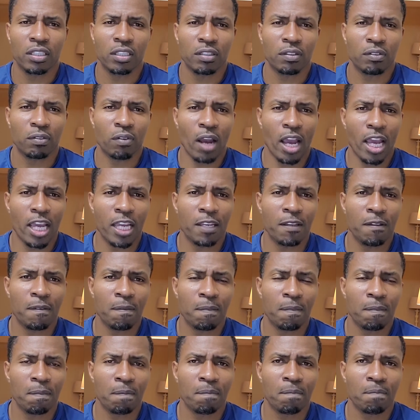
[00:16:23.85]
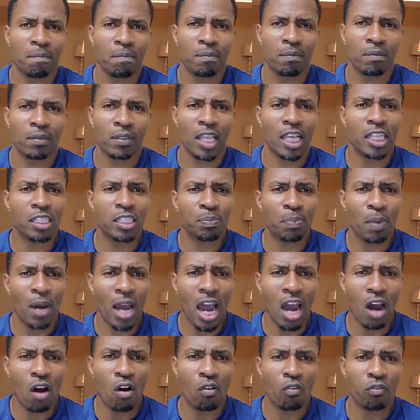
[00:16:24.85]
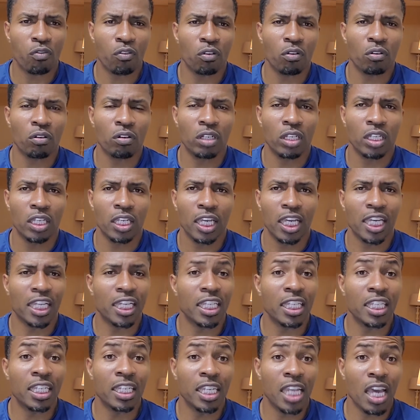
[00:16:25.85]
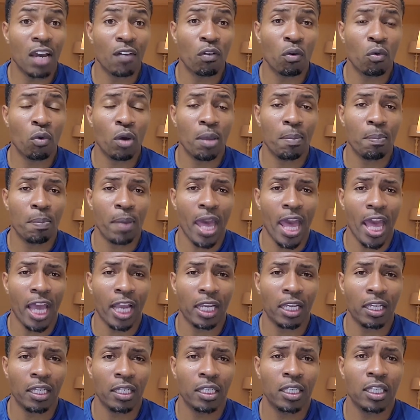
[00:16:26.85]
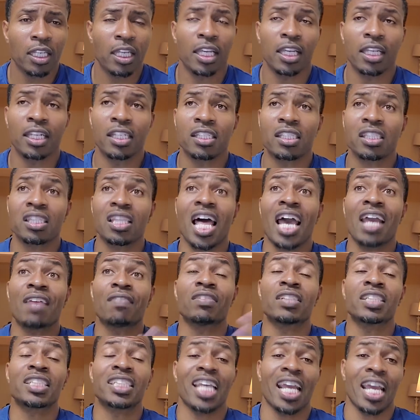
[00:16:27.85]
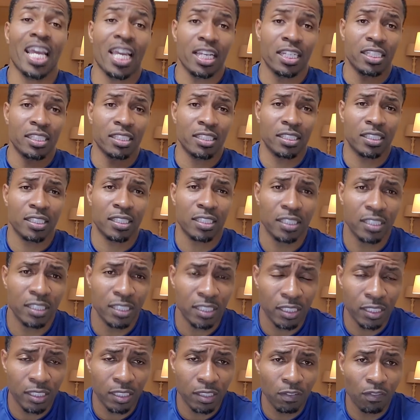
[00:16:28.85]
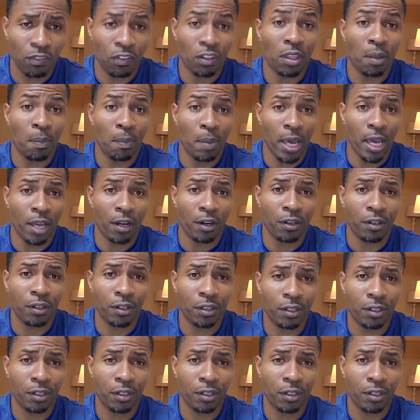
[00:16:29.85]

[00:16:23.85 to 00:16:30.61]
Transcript: Right? That's powerful. And he never went back, and his life changed for the better.